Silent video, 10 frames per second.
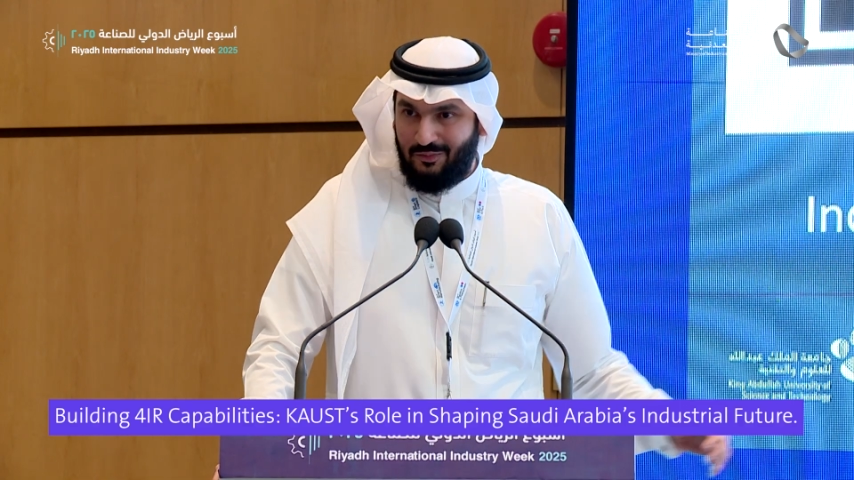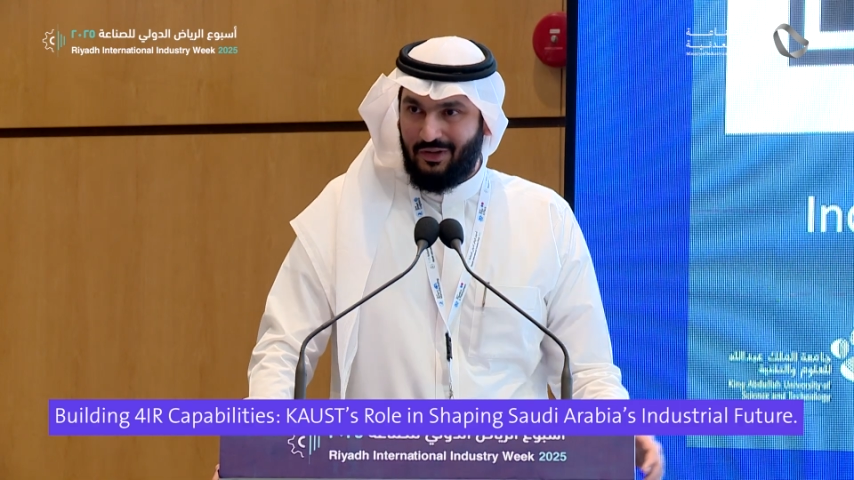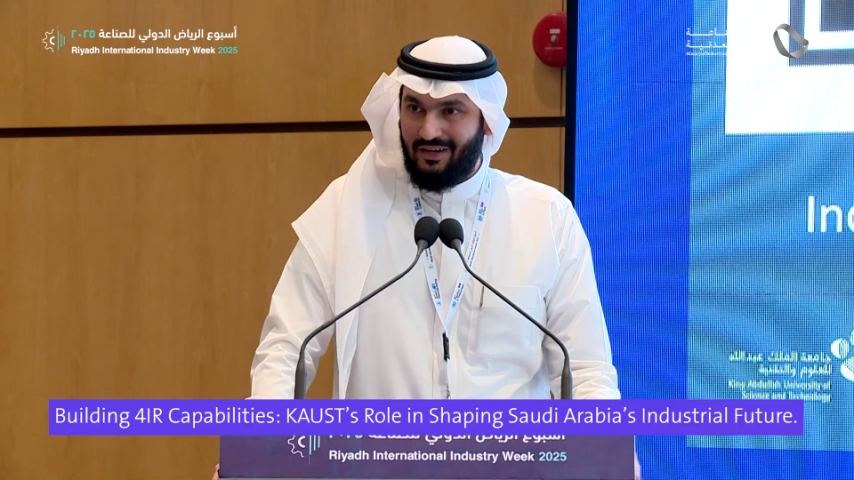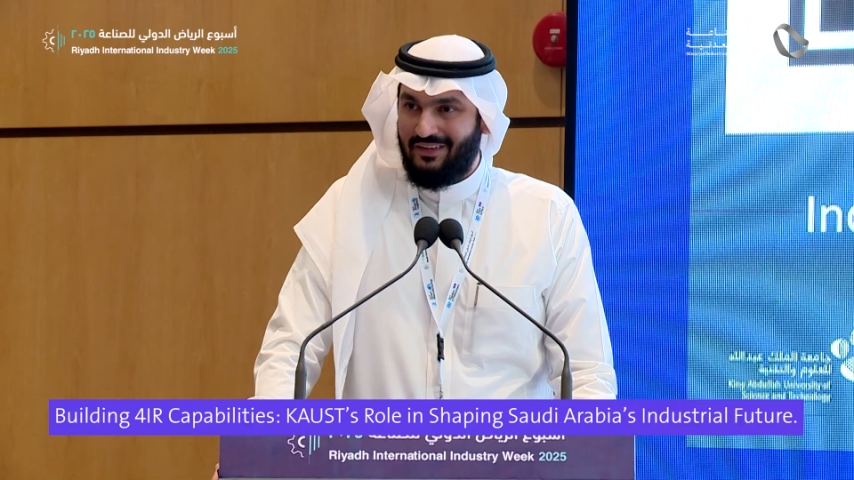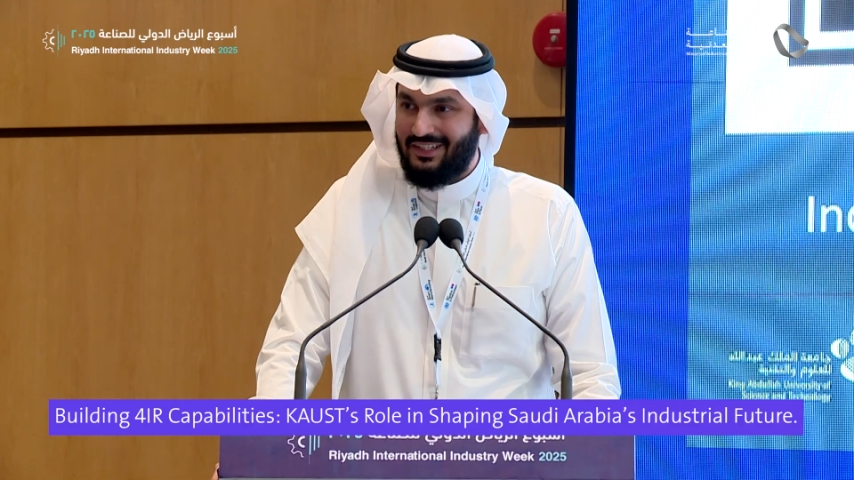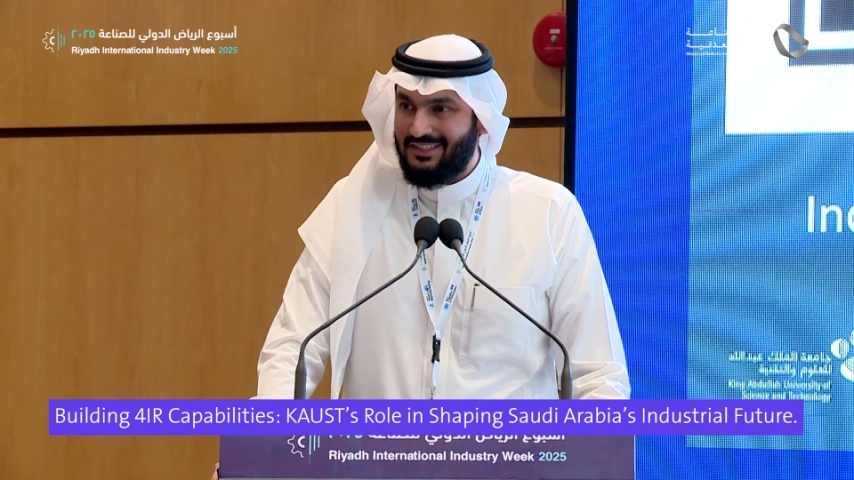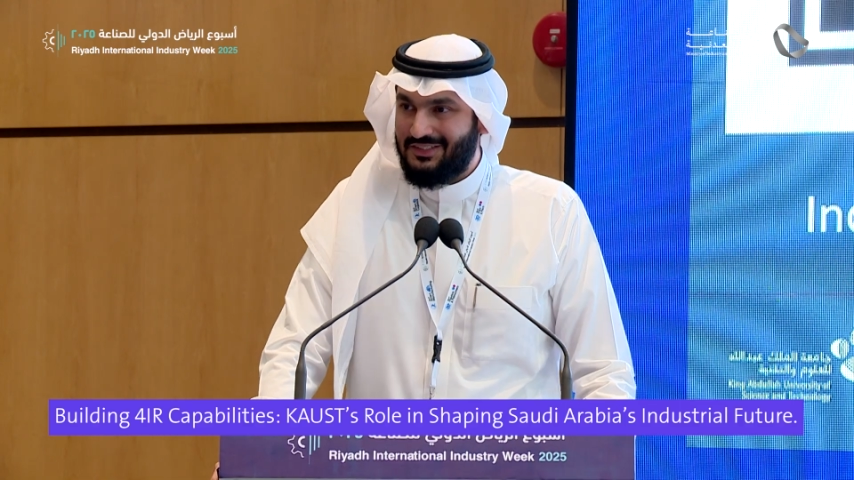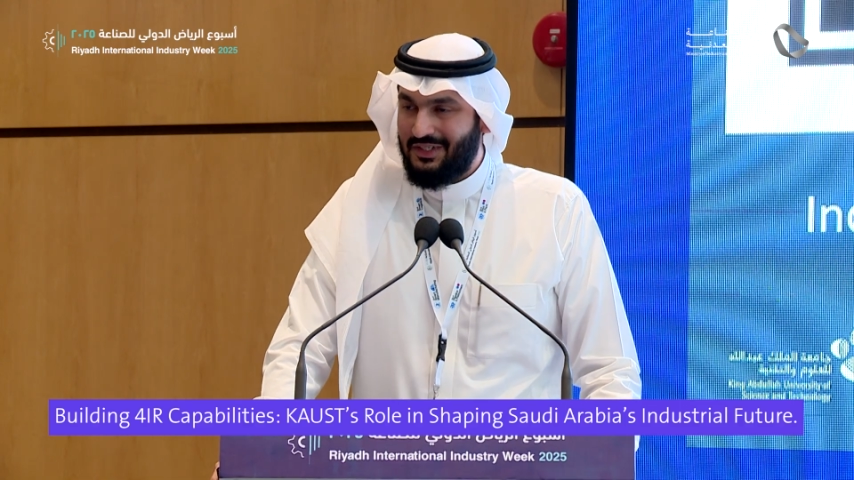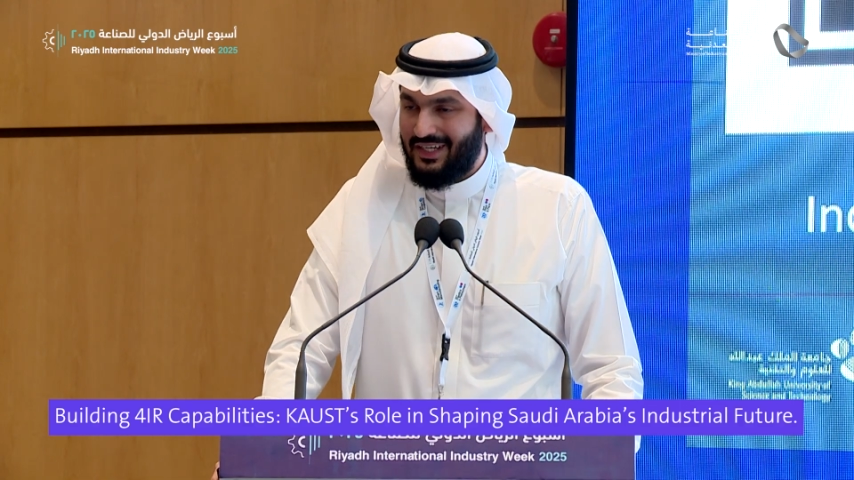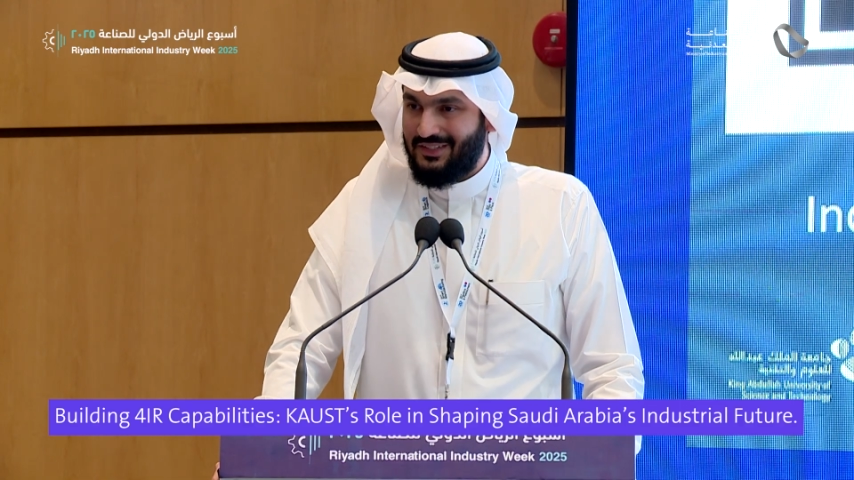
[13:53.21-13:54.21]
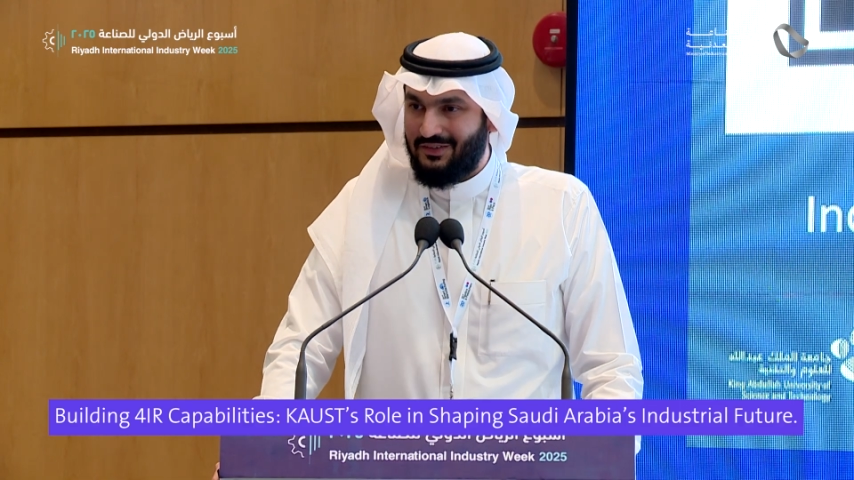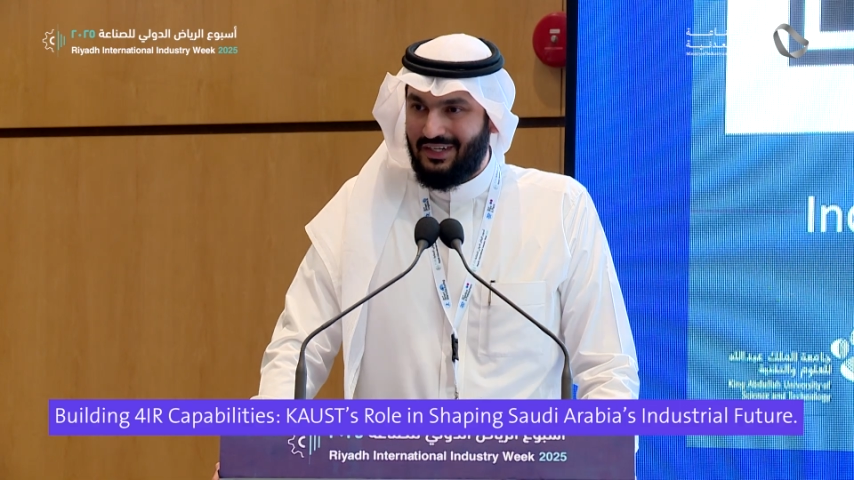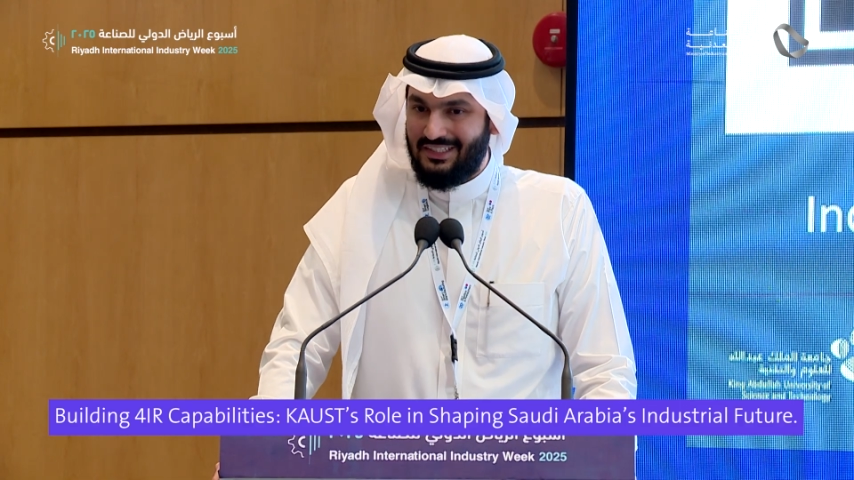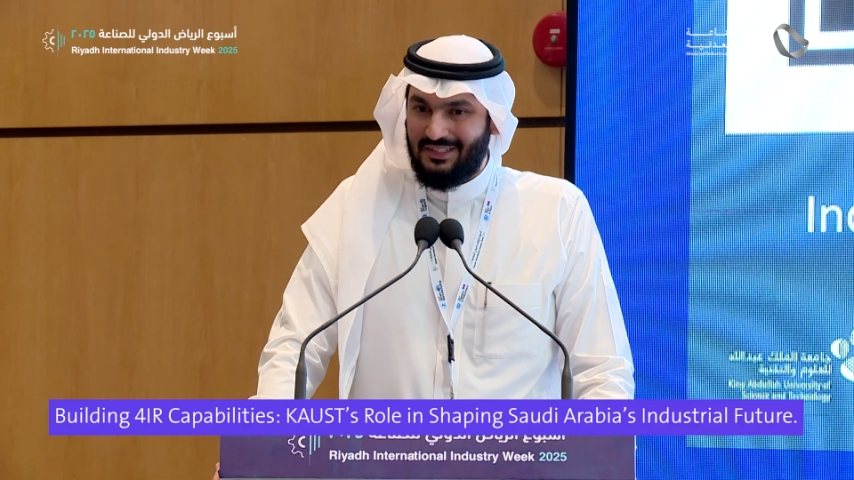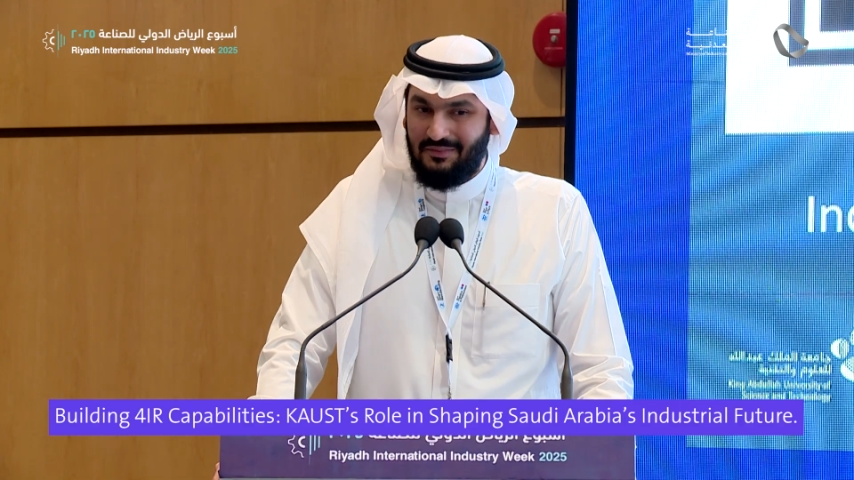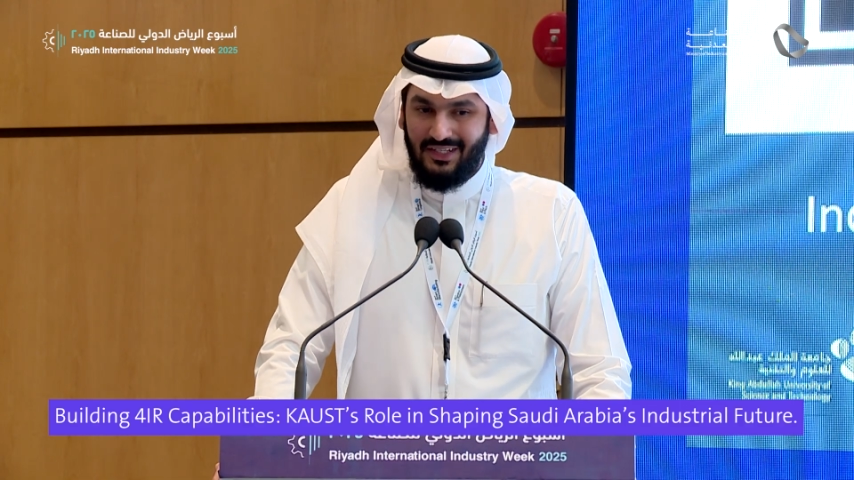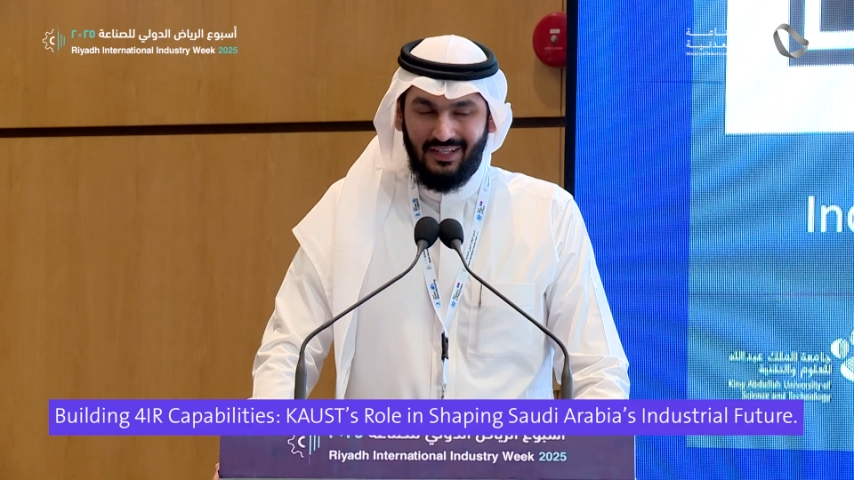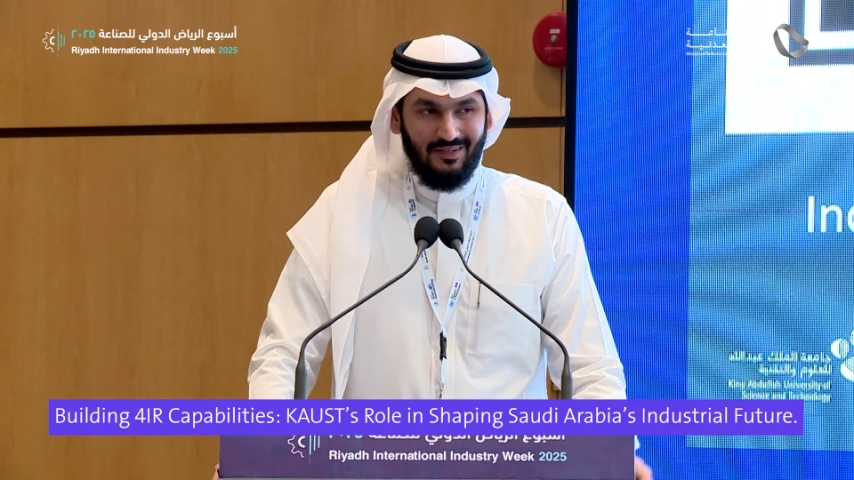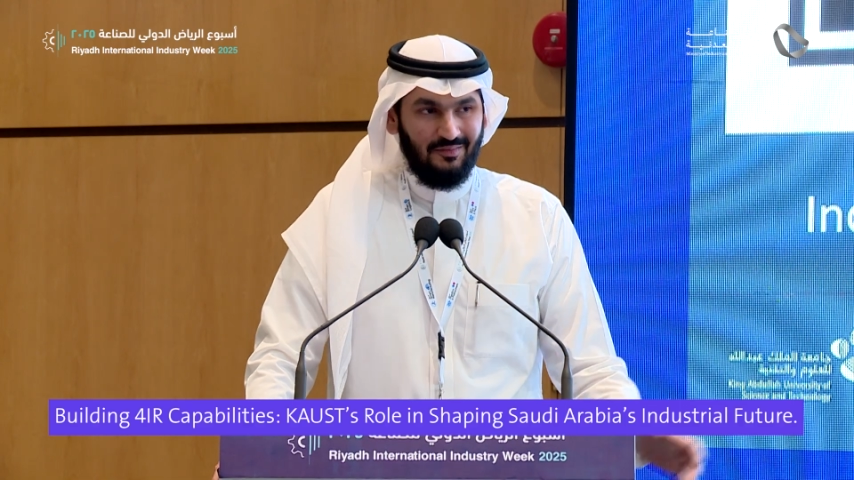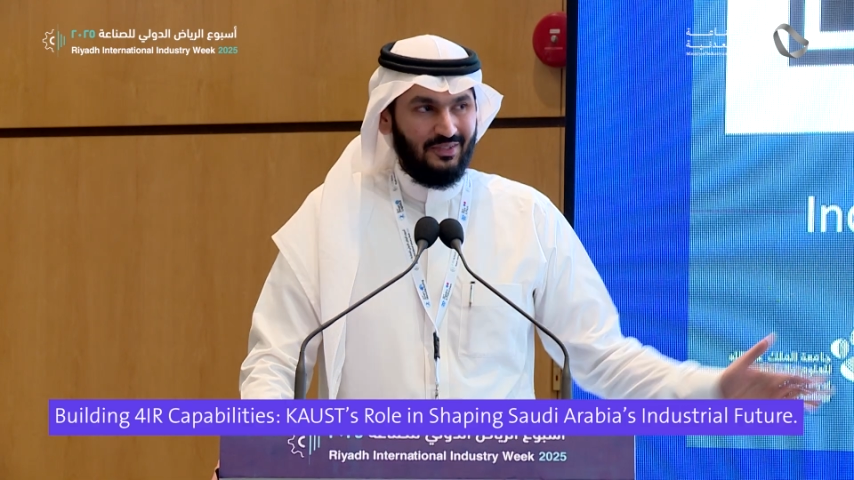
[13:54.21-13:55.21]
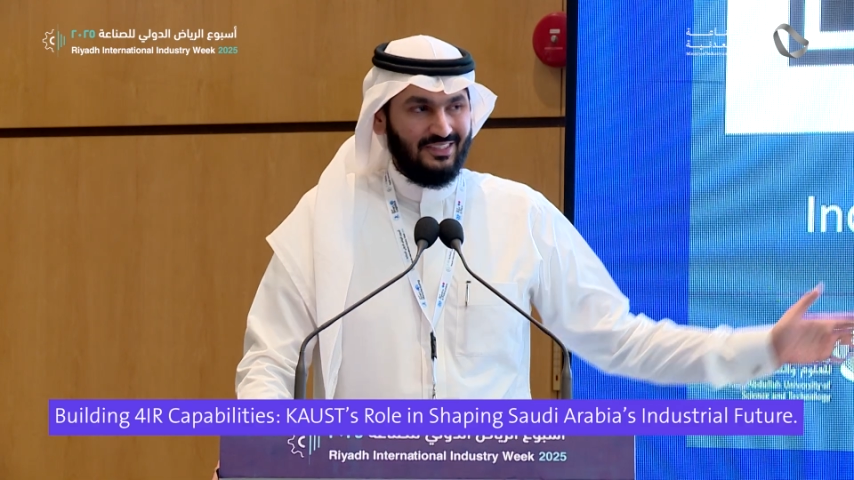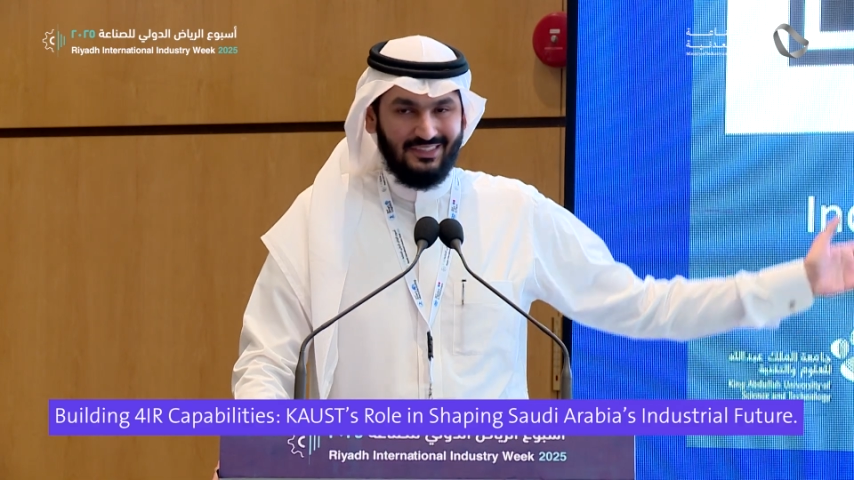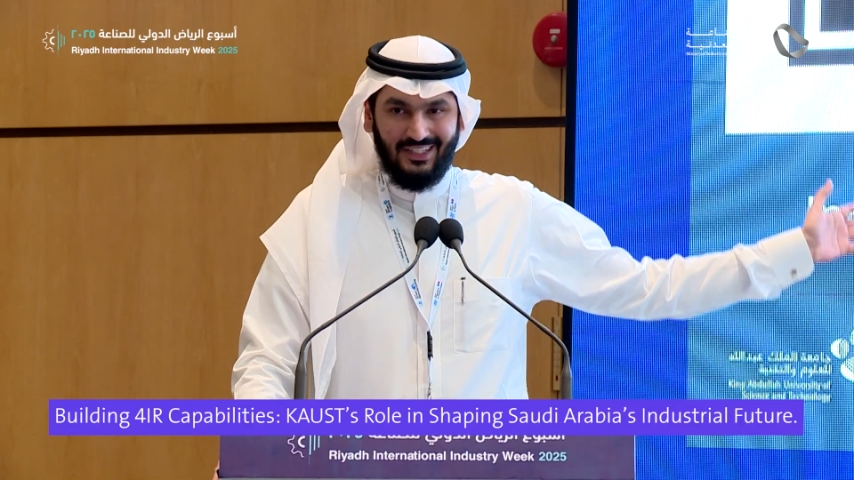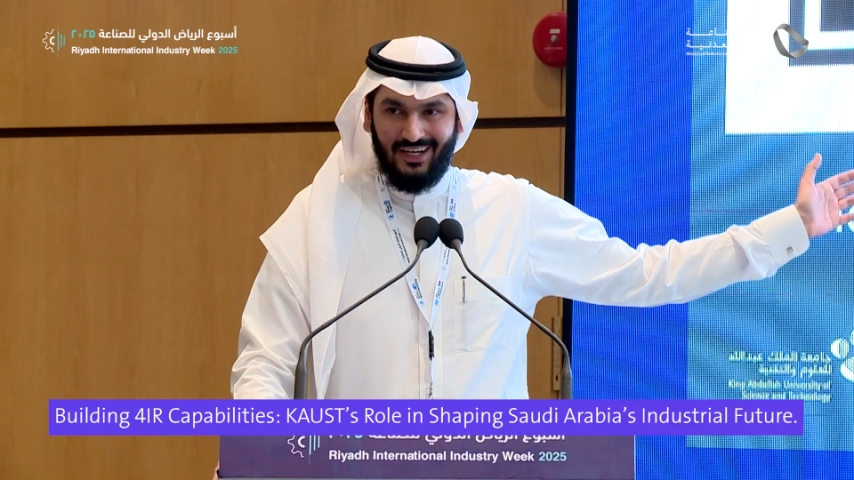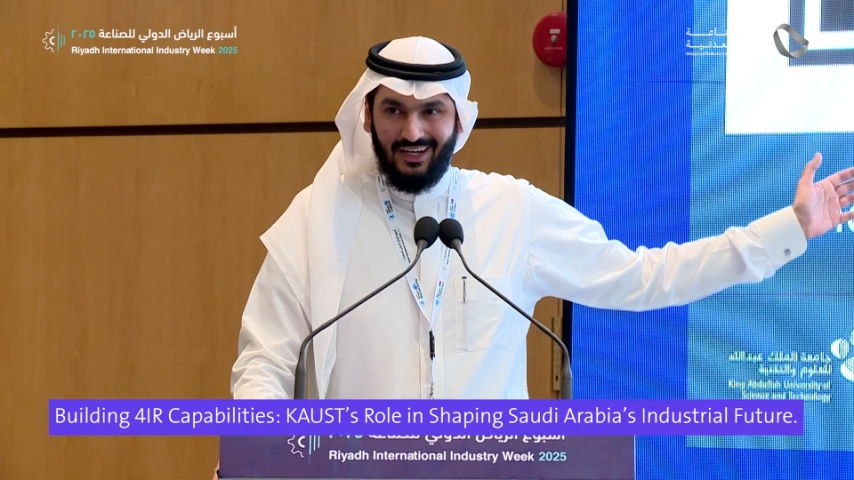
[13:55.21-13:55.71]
part of the industry and you're an SME, please